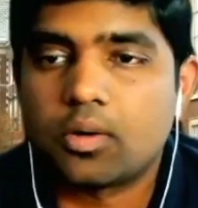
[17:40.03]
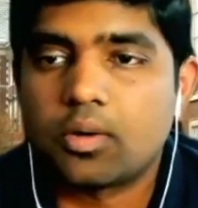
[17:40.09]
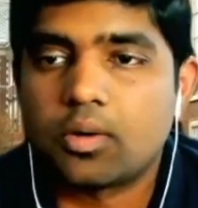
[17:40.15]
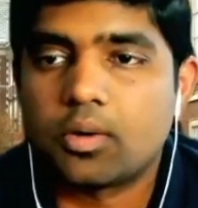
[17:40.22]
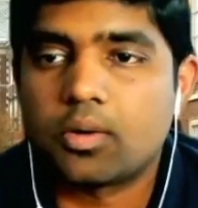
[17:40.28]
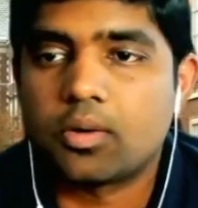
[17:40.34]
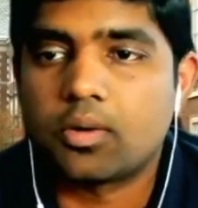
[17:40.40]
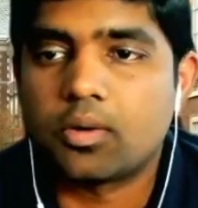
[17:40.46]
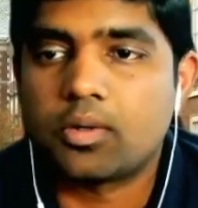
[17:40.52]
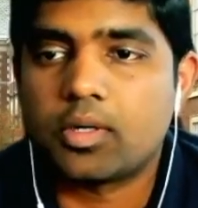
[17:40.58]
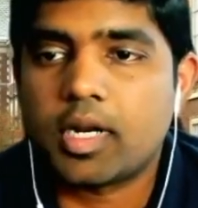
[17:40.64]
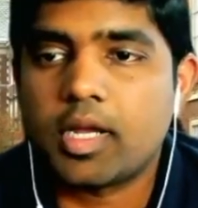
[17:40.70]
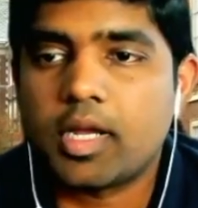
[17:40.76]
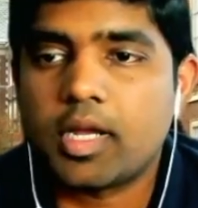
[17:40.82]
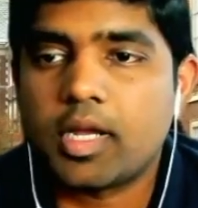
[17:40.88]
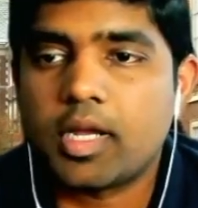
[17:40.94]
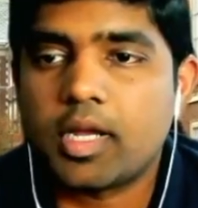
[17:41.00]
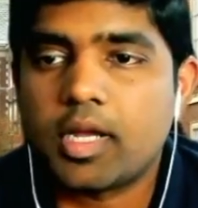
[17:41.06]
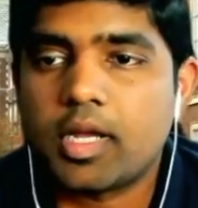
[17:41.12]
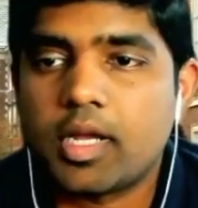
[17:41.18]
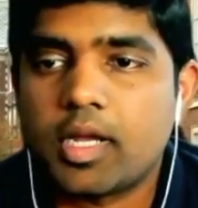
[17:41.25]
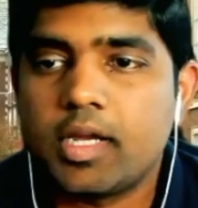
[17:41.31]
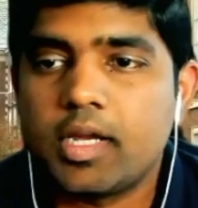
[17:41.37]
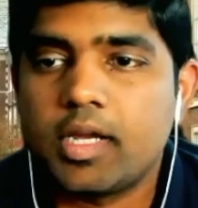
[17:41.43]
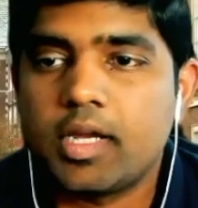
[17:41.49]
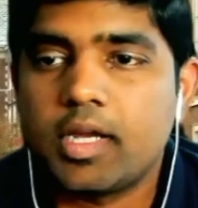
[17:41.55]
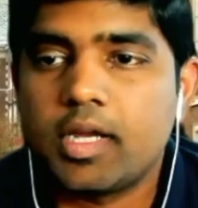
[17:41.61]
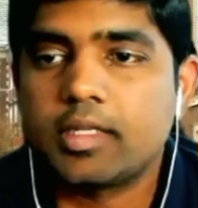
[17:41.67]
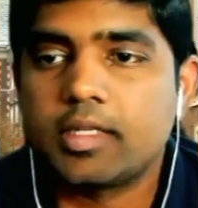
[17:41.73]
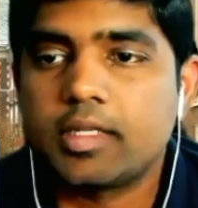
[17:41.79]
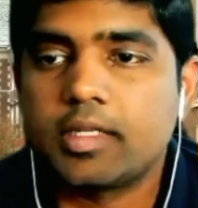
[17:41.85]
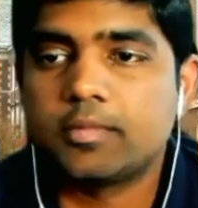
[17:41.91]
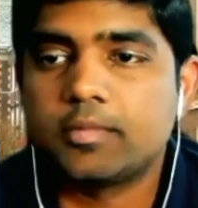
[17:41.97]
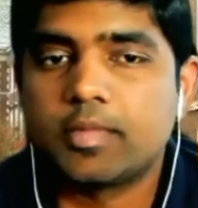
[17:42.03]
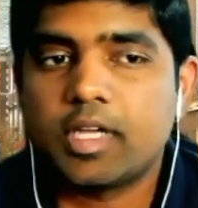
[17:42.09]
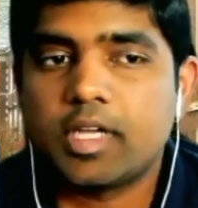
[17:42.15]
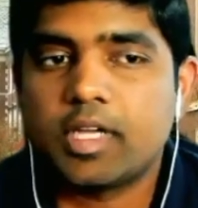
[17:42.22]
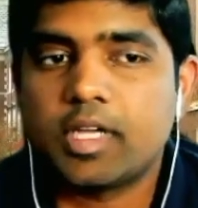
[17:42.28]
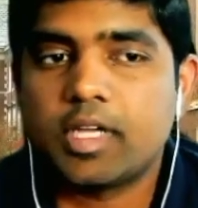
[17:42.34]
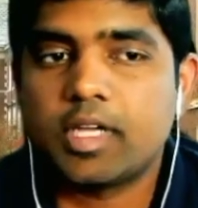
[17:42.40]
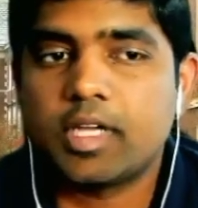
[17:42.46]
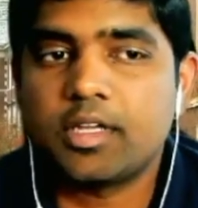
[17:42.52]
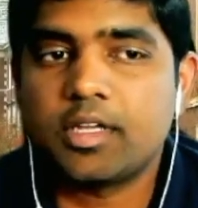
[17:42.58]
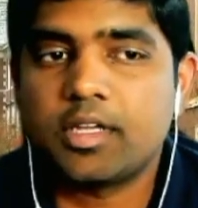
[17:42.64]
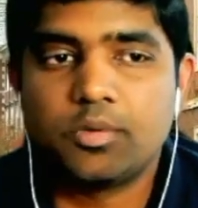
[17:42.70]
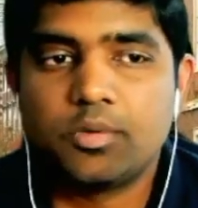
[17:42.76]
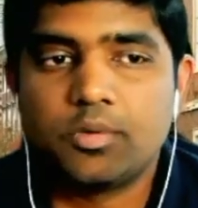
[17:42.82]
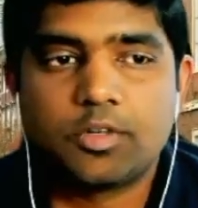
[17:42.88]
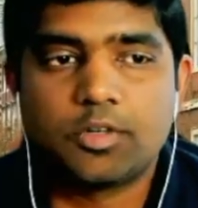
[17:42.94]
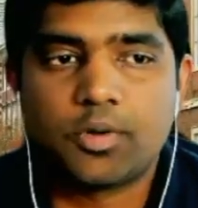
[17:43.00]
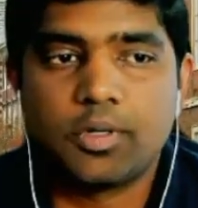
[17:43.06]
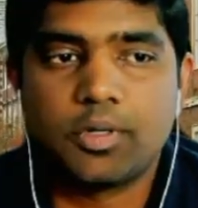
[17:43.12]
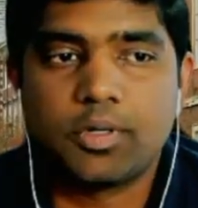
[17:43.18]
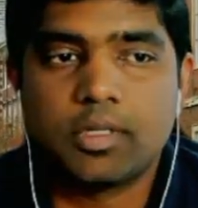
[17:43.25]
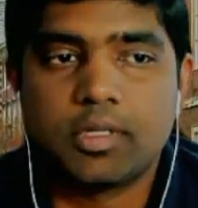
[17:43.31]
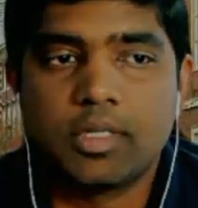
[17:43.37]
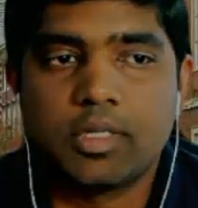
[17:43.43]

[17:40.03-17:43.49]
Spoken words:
All right. Thank you for listening.